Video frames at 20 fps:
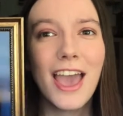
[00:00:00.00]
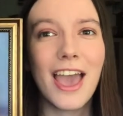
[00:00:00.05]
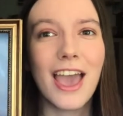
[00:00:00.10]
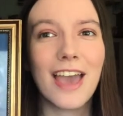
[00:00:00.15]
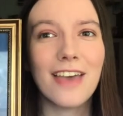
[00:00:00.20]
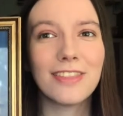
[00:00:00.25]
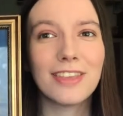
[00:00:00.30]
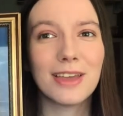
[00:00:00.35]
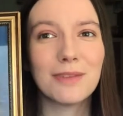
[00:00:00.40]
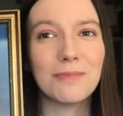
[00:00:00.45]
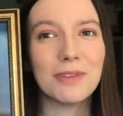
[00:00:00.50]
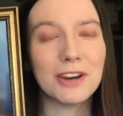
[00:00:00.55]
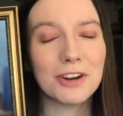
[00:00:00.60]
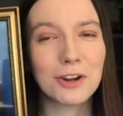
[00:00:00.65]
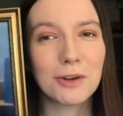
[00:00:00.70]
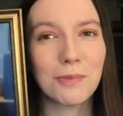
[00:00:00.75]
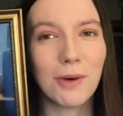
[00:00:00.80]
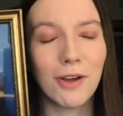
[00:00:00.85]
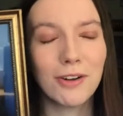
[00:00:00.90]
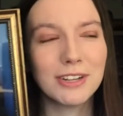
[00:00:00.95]
And then Peter
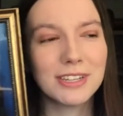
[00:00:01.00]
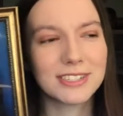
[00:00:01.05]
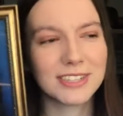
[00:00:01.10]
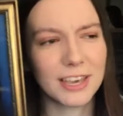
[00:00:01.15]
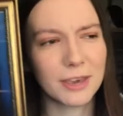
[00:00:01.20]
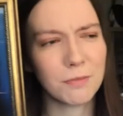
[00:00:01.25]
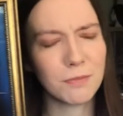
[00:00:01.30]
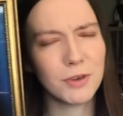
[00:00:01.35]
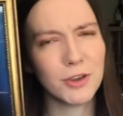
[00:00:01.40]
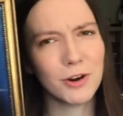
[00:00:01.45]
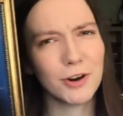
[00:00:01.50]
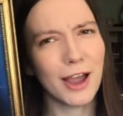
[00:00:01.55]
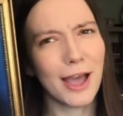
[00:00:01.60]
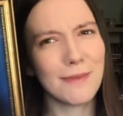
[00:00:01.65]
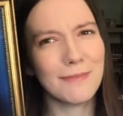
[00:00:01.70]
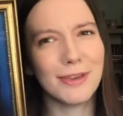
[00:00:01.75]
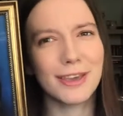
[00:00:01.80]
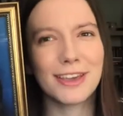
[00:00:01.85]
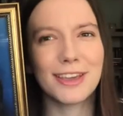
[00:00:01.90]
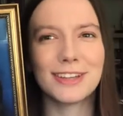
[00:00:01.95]
Capaldi's like pure
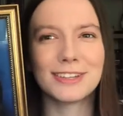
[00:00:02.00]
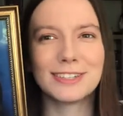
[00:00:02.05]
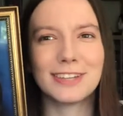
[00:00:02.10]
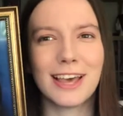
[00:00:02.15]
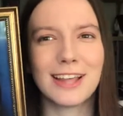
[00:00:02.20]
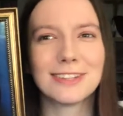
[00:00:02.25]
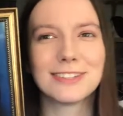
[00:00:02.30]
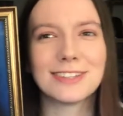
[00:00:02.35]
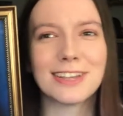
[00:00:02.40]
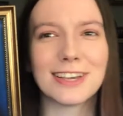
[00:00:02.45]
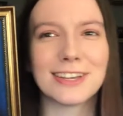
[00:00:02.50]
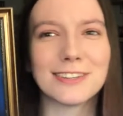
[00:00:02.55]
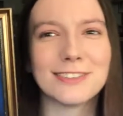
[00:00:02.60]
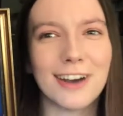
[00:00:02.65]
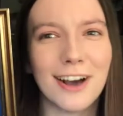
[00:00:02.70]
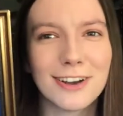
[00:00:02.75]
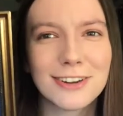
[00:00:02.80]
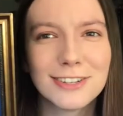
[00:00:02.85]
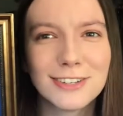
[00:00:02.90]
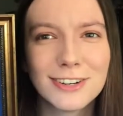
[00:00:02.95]
epic, intense, like
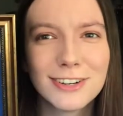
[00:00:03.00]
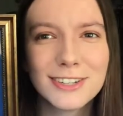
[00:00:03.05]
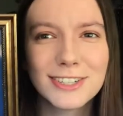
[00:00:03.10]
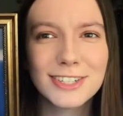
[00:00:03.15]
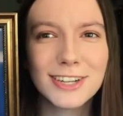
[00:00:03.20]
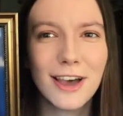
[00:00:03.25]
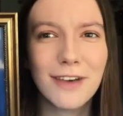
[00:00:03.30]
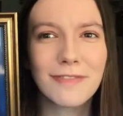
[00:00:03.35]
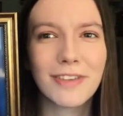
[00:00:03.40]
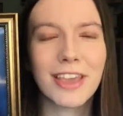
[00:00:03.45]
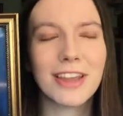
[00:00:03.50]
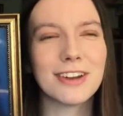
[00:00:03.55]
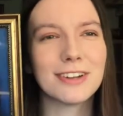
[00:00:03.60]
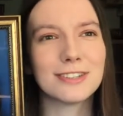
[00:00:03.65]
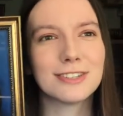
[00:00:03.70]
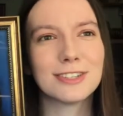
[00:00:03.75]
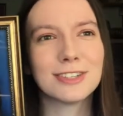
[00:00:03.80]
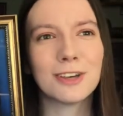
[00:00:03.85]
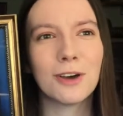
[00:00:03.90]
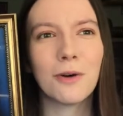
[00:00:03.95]
doctor stuff. It is
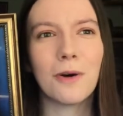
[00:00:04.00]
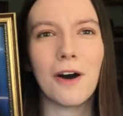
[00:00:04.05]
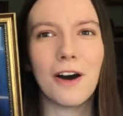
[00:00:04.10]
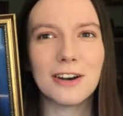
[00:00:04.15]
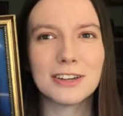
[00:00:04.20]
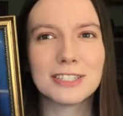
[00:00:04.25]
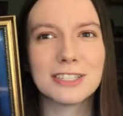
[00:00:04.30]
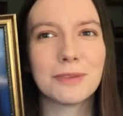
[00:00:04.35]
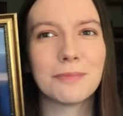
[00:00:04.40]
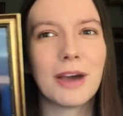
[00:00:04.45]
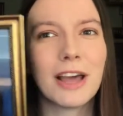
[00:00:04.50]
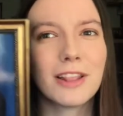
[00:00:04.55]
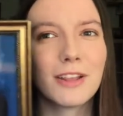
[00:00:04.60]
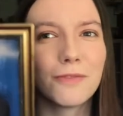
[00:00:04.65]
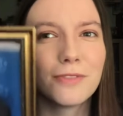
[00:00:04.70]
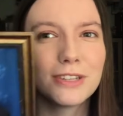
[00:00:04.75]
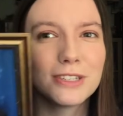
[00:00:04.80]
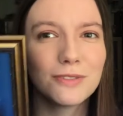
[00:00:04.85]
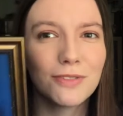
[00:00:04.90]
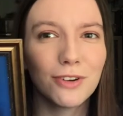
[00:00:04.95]
so awesome. I love
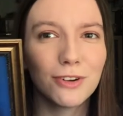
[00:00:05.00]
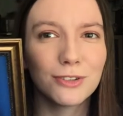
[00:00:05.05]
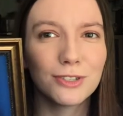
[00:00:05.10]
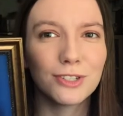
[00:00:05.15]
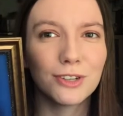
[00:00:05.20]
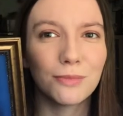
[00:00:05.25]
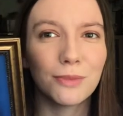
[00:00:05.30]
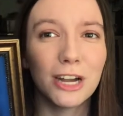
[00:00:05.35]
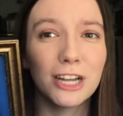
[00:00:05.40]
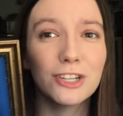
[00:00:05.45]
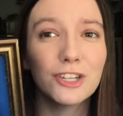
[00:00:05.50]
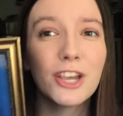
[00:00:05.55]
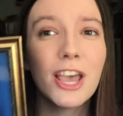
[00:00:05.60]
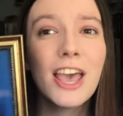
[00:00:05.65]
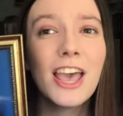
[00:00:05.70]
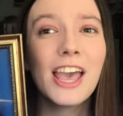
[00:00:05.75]
this photo so much.